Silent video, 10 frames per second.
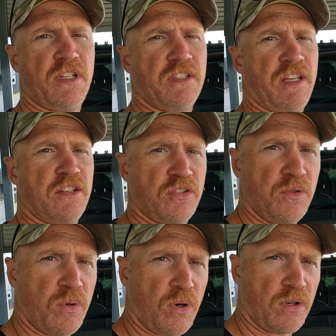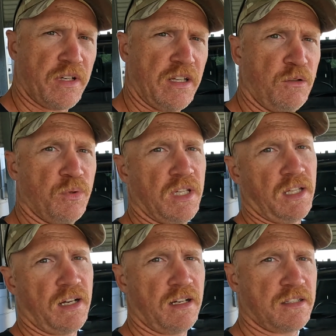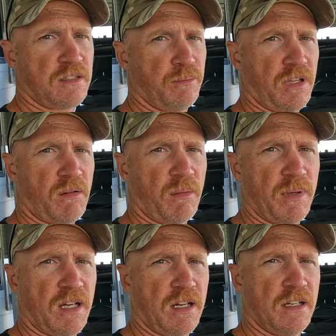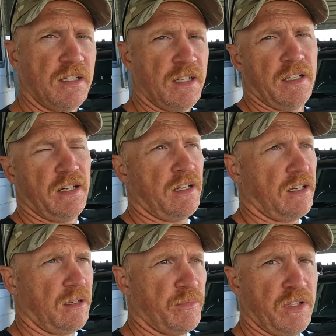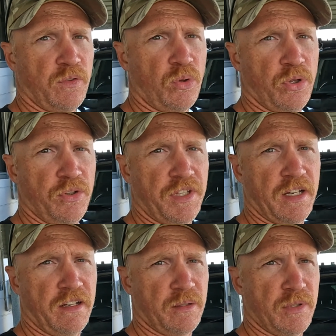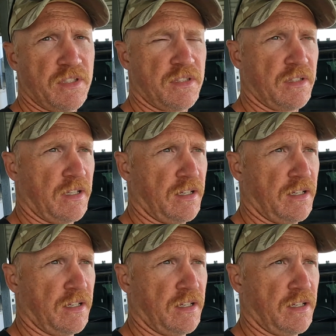Does it get too hot? How long will it last? Blah blah blah. You've all heard the arguments.